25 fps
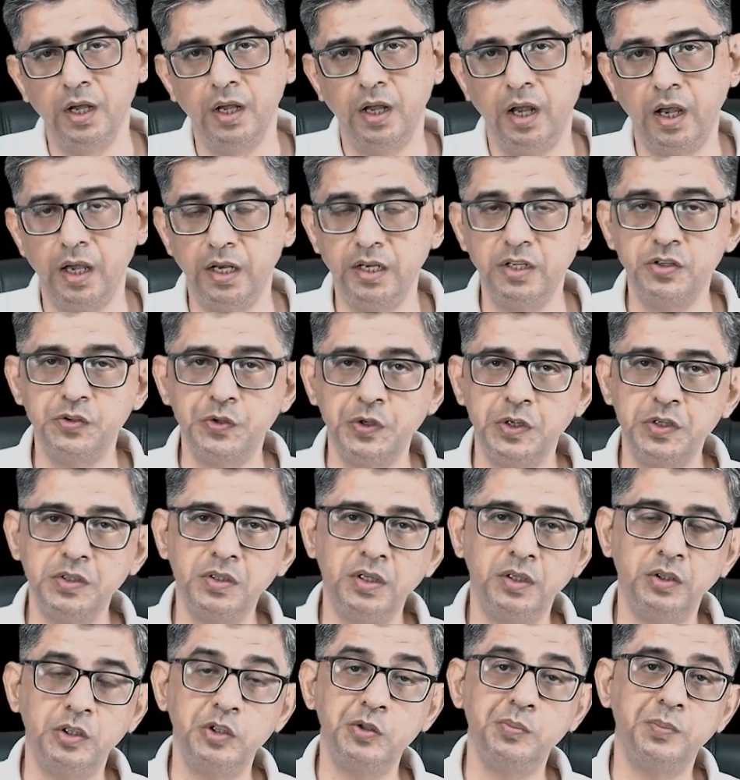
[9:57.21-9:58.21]
And he says
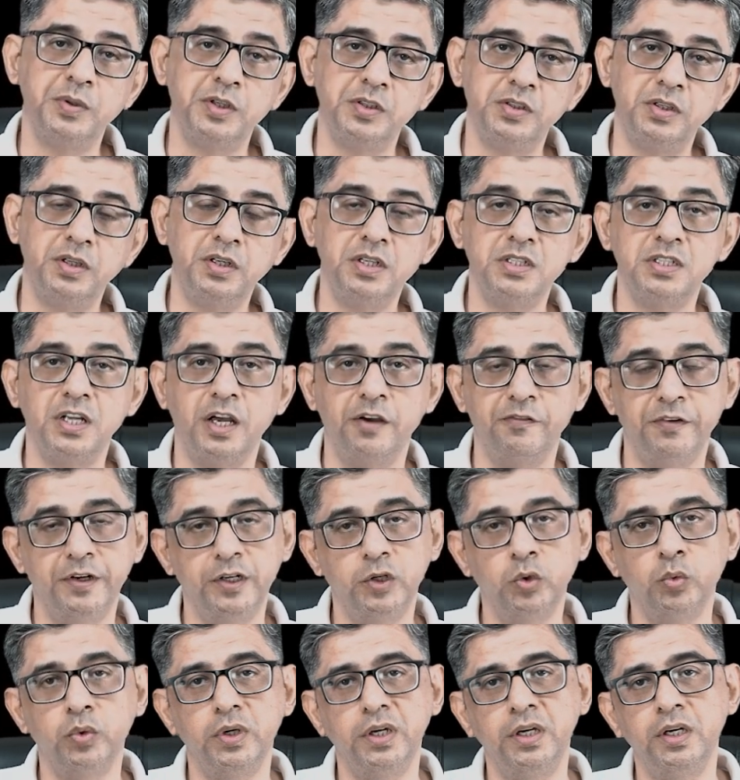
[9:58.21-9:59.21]
that this person is having
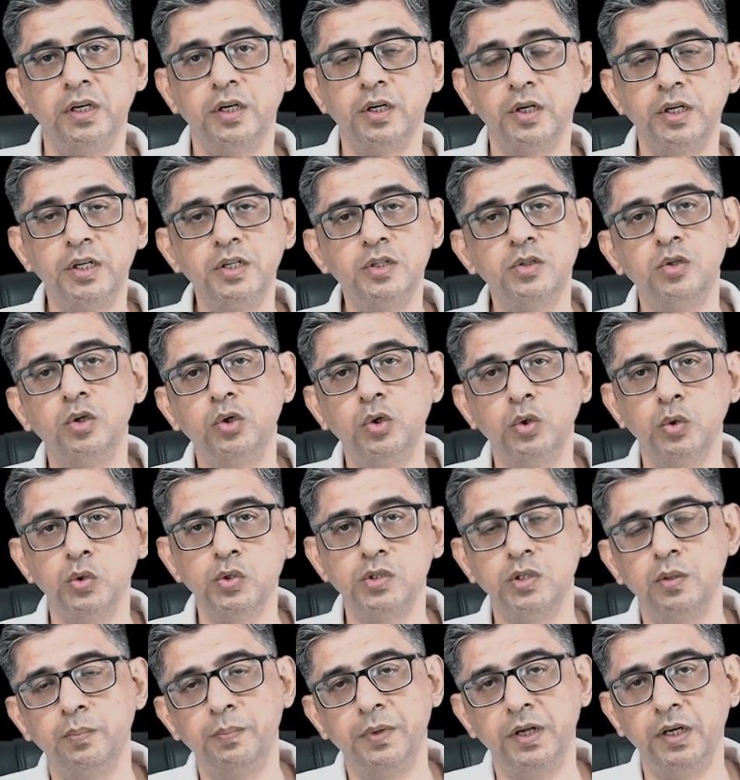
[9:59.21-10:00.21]
to increase the dose
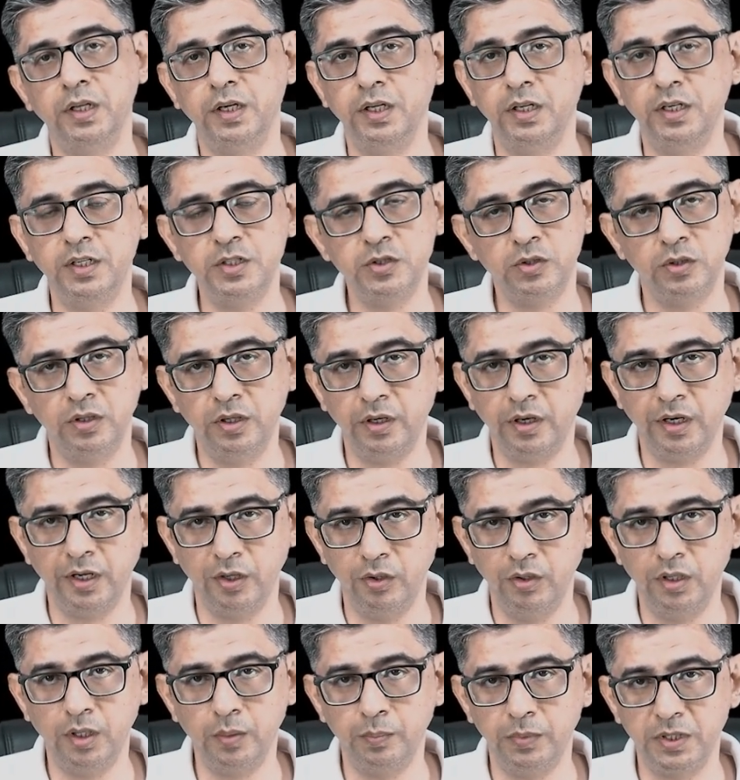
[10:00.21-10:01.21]
of painkillers on a
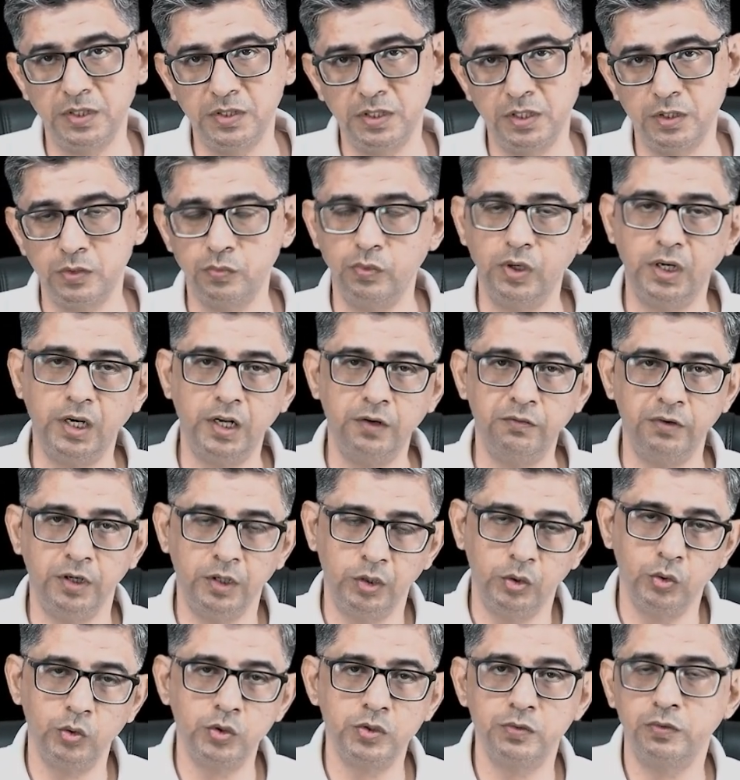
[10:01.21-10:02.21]
regular basis. Whatever
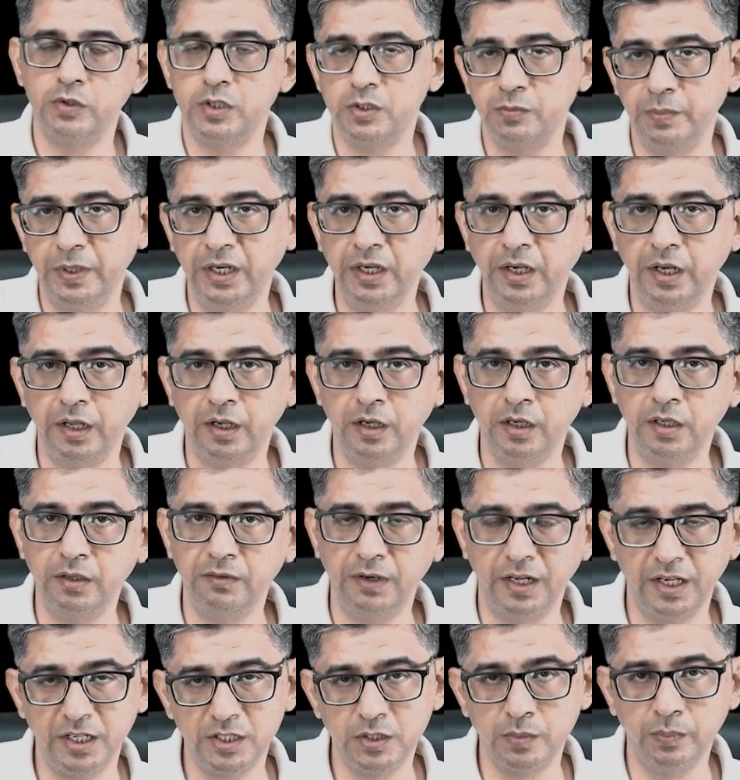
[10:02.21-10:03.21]
dose was being taken
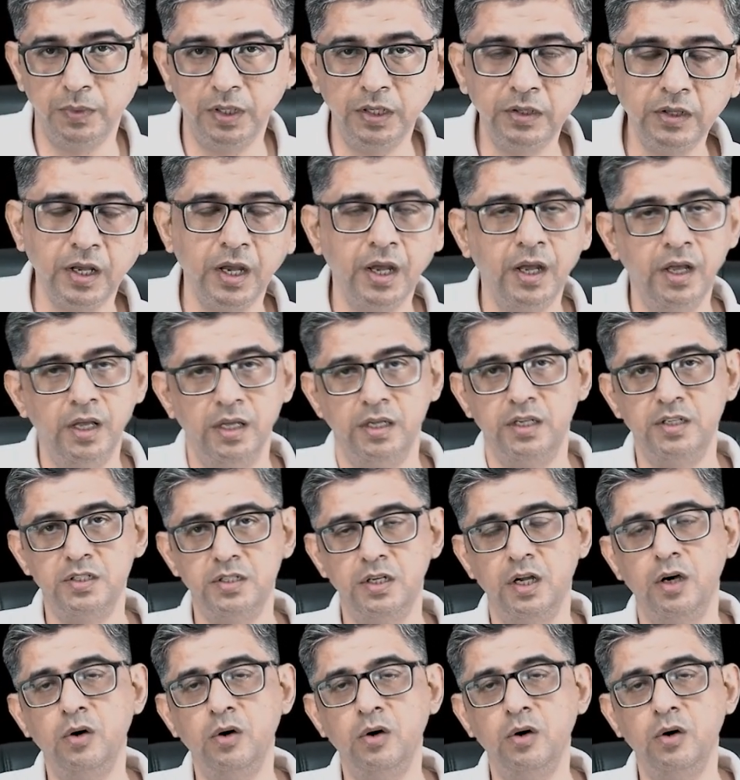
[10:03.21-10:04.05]
last month, he is